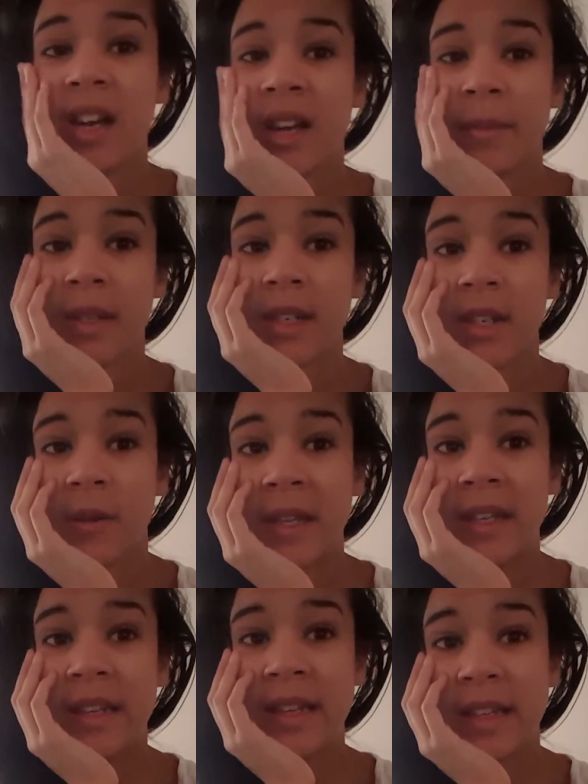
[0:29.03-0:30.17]
I'm gonna go
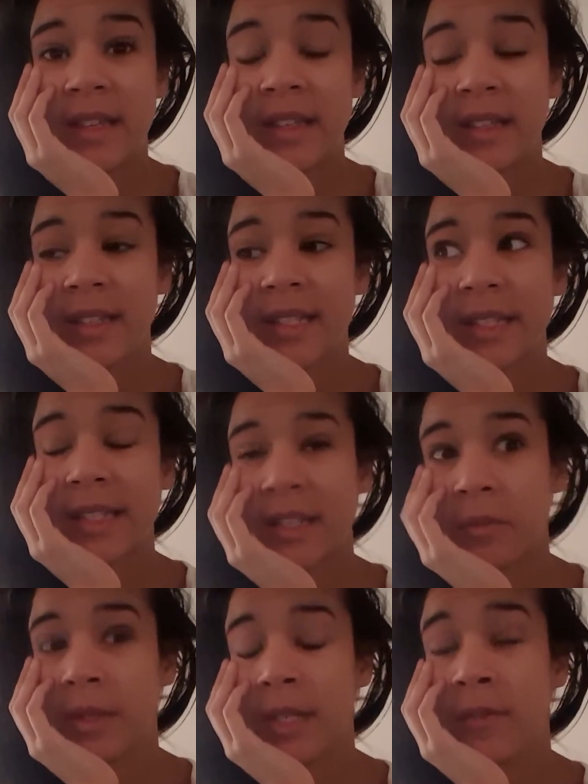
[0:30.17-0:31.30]
ahead and uh,
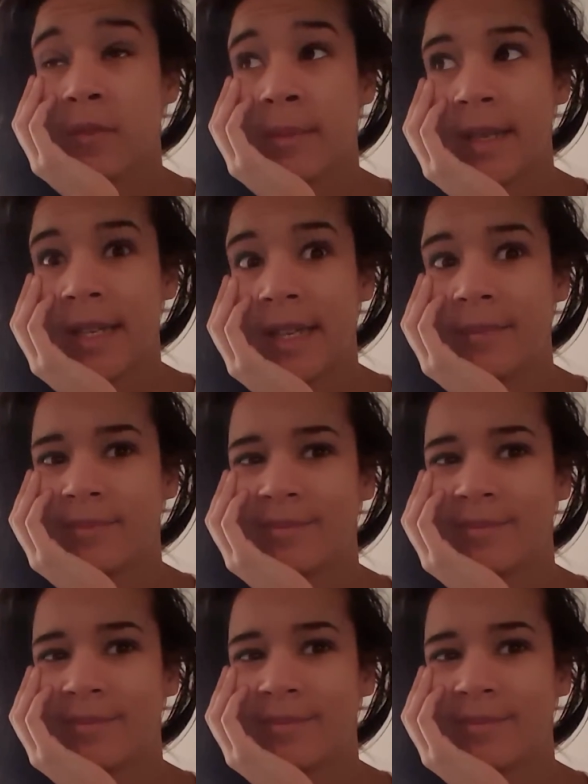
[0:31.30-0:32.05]
get ready for my day.